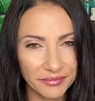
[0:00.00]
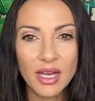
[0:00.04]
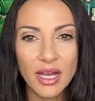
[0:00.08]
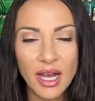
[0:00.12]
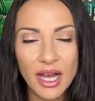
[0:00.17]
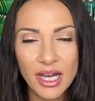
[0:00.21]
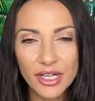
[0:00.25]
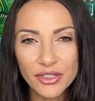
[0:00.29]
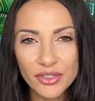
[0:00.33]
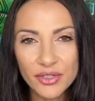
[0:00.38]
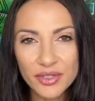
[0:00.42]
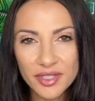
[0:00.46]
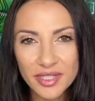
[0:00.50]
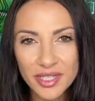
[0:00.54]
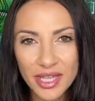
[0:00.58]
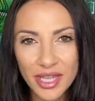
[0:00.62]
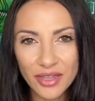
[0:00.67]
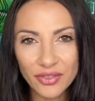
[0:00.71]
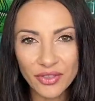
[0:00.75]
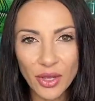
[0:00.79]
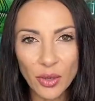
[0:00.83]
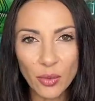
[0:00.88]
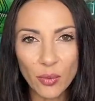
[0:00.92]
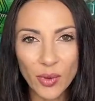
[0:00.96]
Hunter
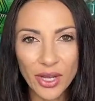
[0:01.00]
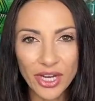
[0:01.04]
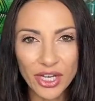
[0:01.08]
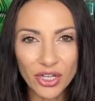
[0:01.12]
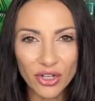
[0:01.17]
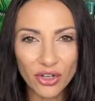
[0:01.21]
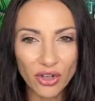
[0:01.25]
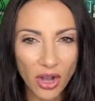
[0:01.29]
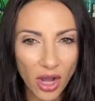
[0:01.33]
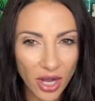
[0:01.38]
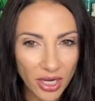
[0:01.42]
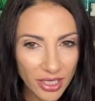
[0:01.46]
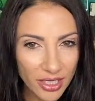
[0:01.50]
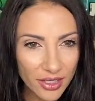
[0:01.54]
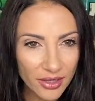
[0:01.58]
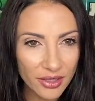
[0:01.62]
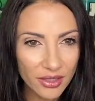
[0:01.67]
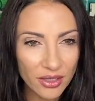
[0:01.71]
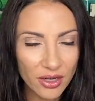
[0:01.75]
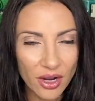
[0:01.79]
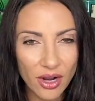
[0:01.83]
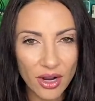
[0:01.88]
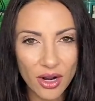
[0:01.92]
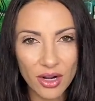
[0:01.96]
said that when he got out of the
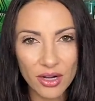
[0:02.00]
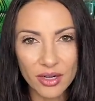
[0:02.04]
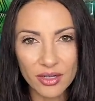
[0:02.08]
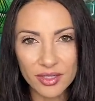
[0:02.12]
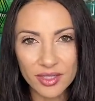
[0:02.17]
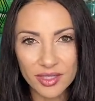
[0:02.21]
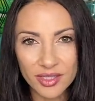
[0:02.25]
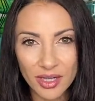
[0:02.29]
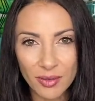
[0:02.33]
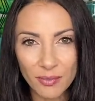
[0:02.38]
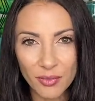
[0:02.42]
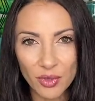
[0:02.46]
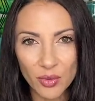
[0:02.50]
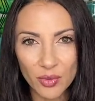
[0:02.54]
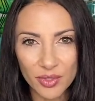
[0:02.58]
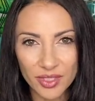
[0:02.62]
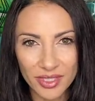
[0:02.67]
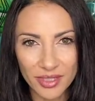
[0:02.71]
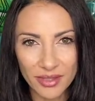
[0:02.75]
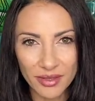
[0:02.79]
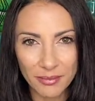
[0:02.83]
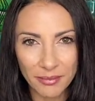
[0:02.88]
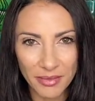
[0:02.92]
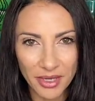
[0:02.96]
car, Summer was
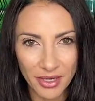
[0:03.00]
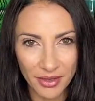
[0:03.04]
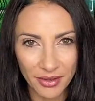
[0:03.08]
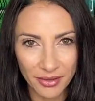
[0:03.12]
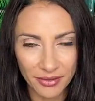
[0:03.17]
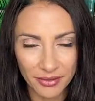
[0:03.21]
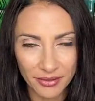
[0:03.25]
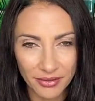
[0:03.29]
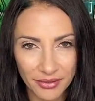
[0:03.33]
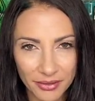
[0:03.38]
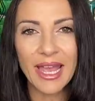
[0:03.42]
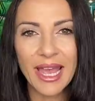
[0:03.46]
in the middle.